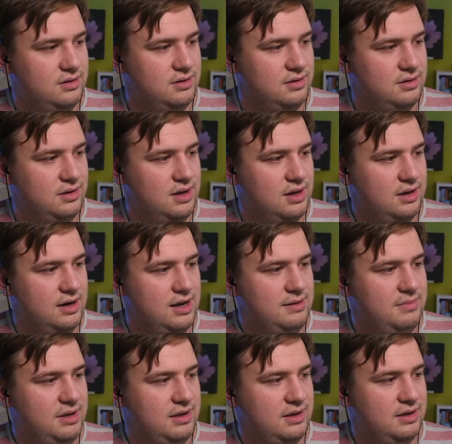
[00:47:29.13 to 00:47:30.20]
are
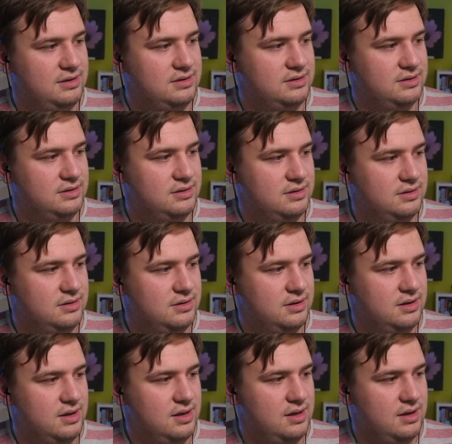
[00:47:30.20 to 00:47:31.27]
naming it.
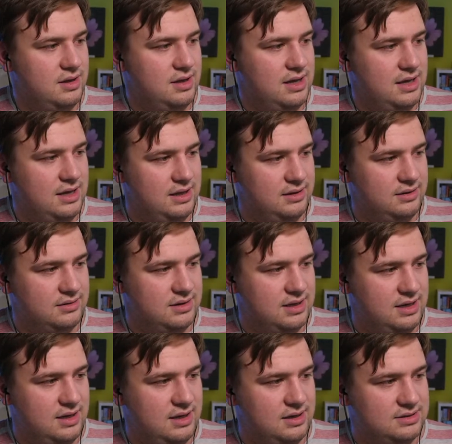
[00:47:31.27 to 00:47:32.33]
And
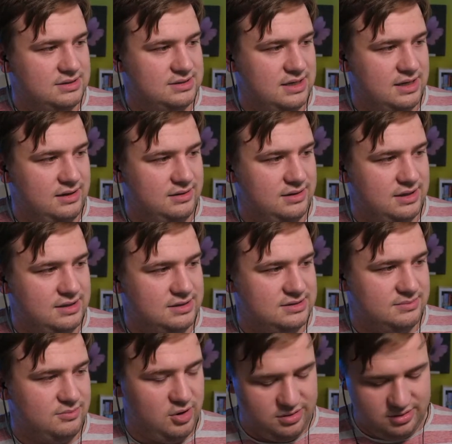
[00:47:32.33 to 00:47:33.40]
they are saying that it's a
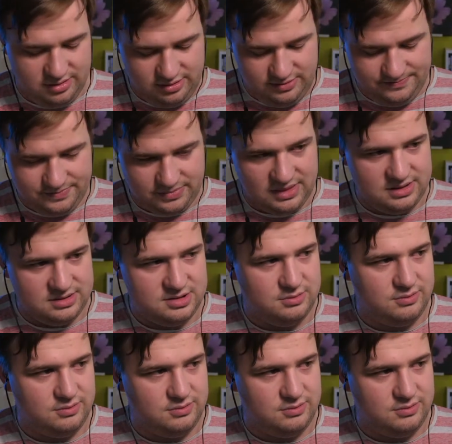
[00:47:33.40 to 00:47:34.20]
module. So what I